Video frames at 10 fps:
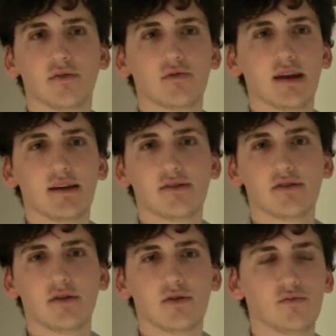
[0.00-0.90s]
readers
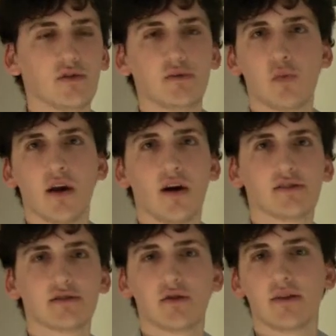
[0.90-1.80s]
who read one
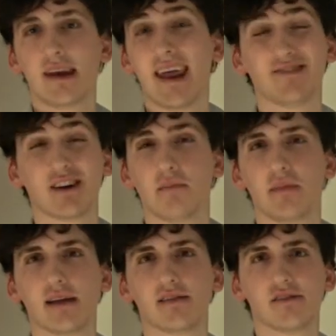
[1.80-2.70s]
article and then never come
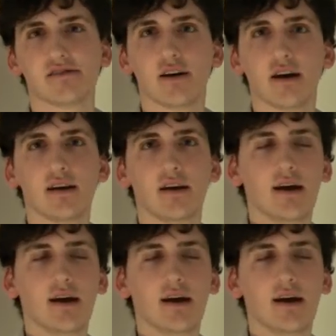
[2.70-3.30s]
back to the site.